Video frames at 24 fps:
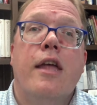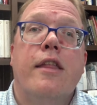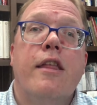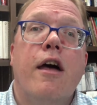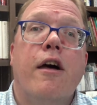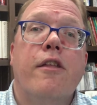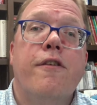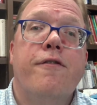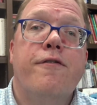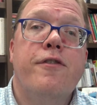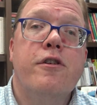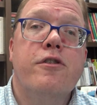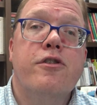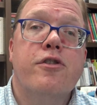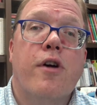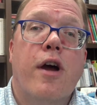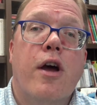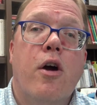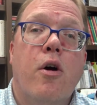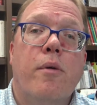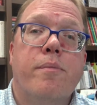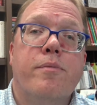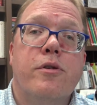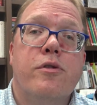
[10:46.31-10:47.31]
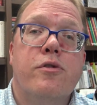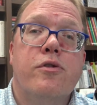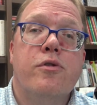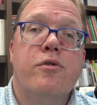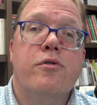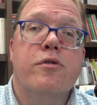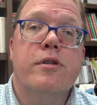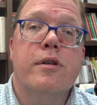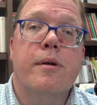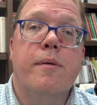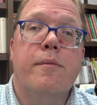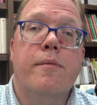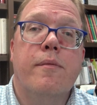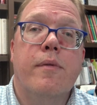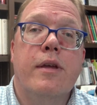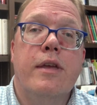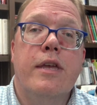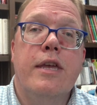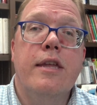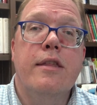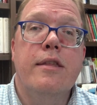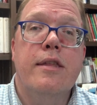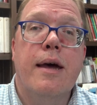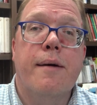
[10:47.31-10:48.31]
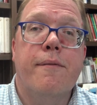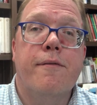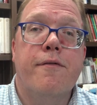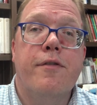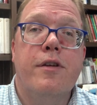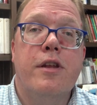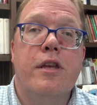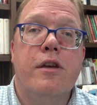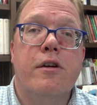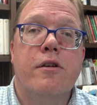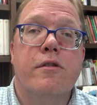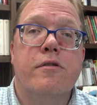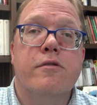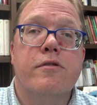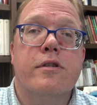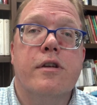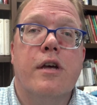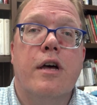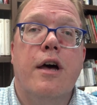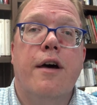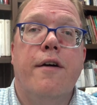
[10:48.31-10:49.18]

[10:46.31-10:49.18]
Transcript: Now, in the future, I hope to do some in-depth videos